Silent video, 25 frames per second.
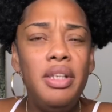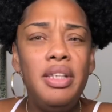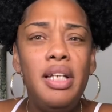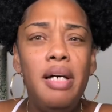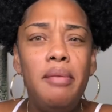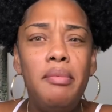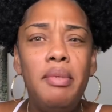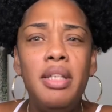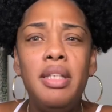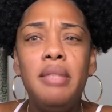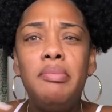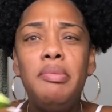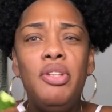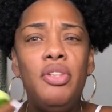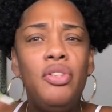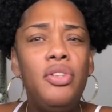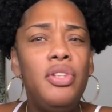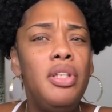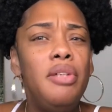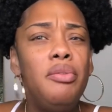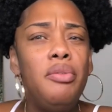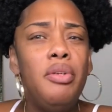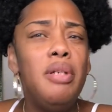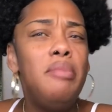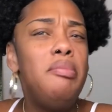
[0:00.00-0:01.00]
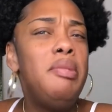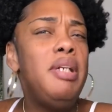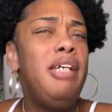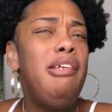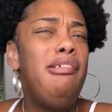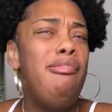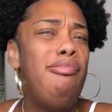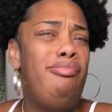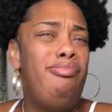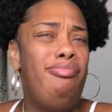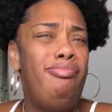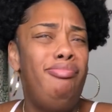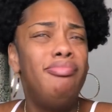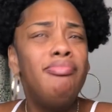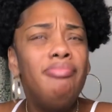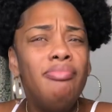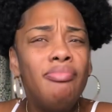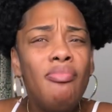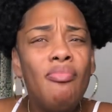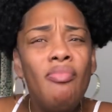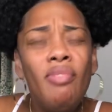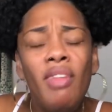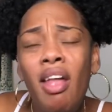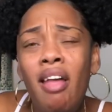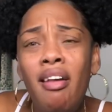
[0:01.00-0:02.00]
to tell me this, but you still want to be
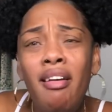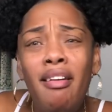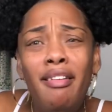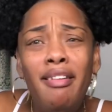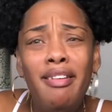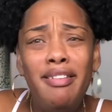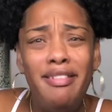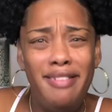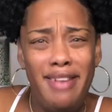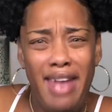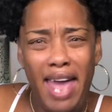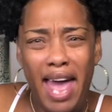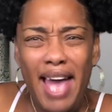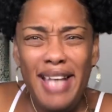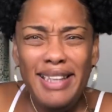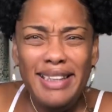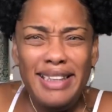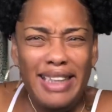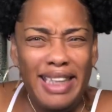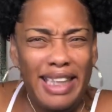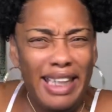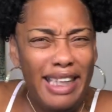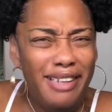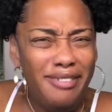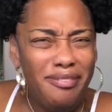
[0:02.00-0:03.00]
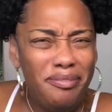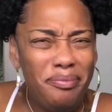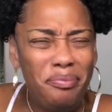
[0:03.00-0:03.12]
nasty?